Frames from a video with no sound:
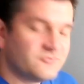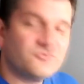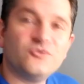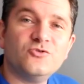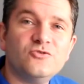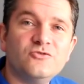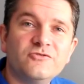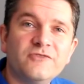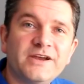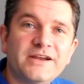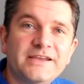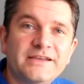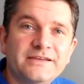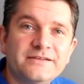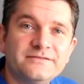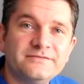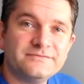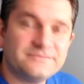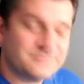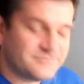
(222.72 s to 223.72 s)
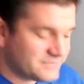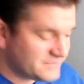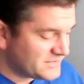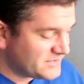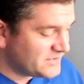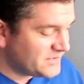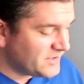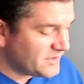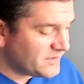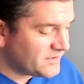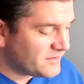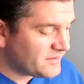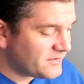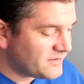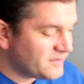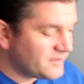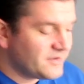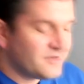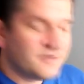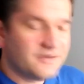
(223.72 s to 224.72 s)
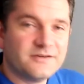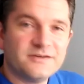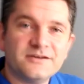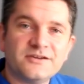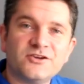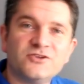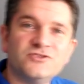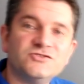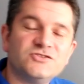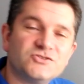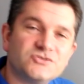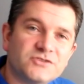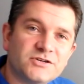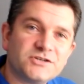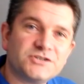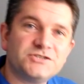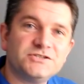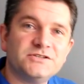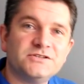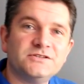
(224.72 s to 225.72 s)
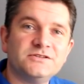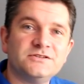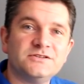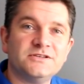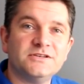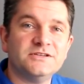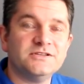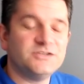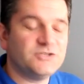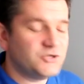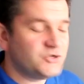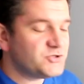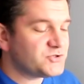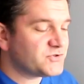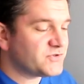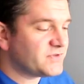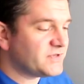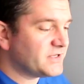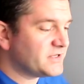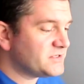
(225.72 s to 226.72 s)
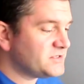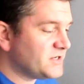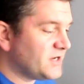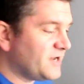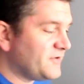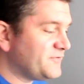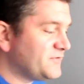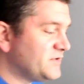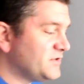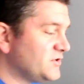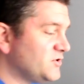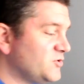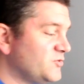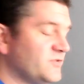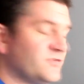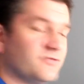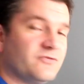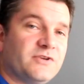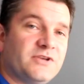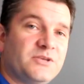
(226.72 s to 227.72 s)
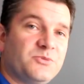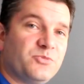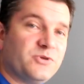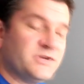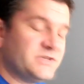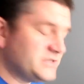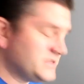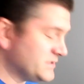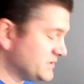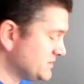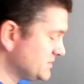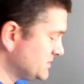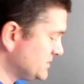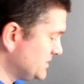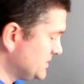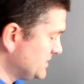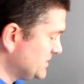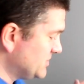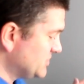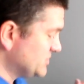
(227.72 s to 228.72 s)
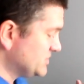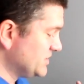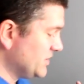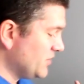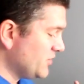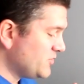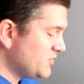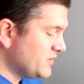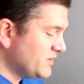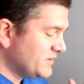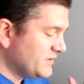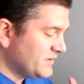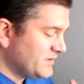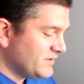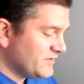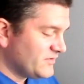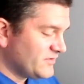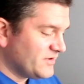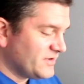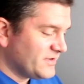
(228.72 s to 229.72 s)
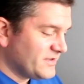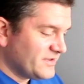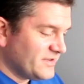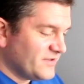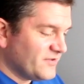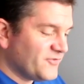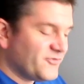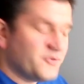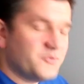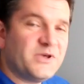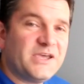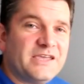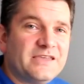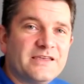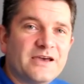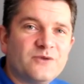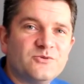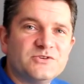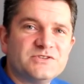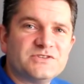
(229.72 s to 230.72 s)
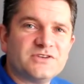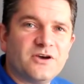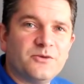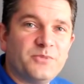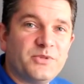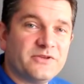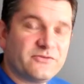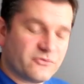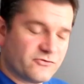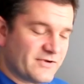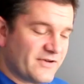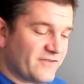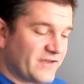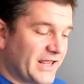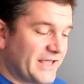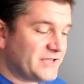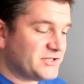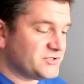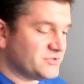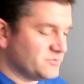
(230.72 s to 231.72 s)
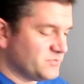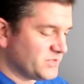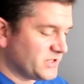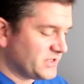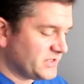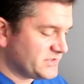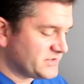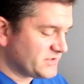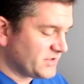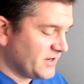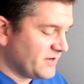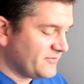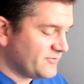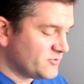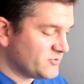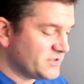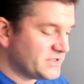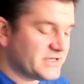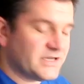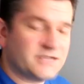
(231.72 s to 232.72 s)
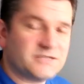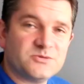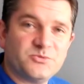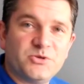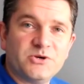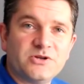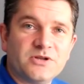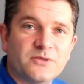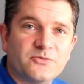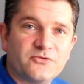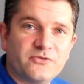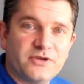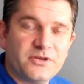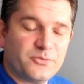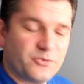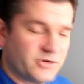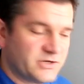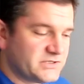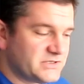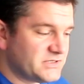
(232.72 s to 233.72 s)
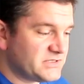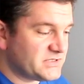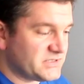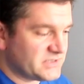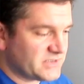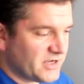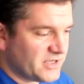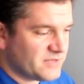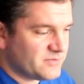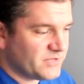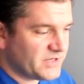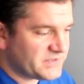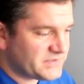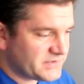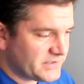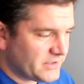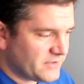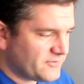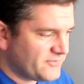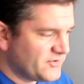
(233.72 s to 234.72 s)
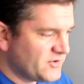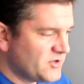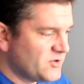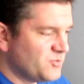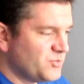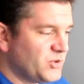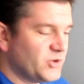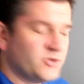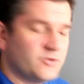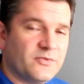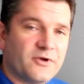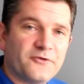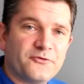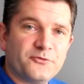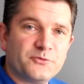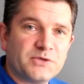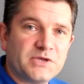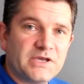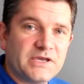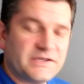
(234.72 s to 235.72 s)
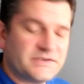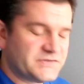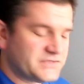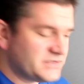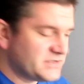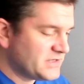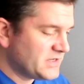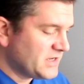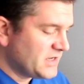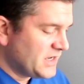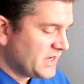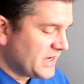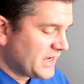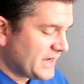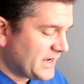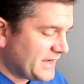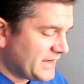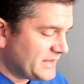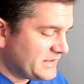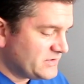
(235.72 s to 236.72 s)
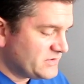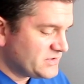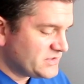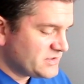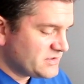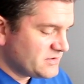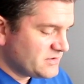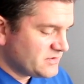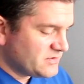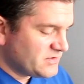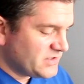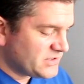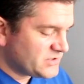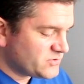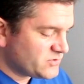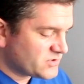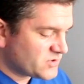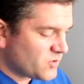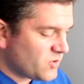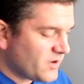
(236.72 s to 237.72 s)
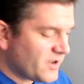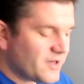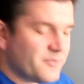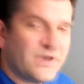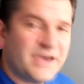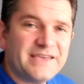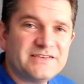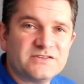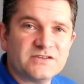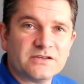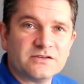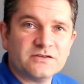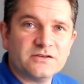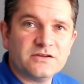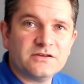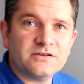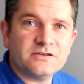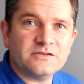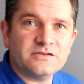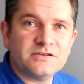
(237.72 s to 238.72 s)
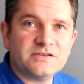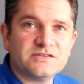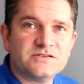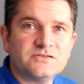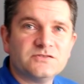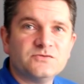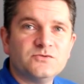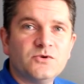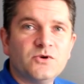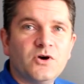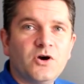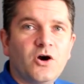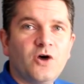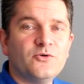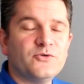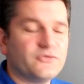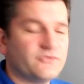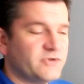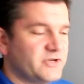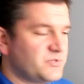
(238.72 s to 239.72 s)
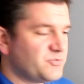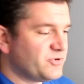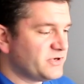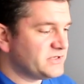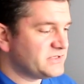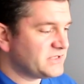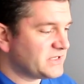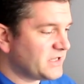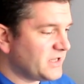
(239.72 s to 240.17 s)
already. None of the construction and the usual things you have to do with 3D printers. So for me that was a bit of a revelation because I've always had to build up 3D printers, design them myself, build them up from kits, and this was quite amazing that this whole 3D printer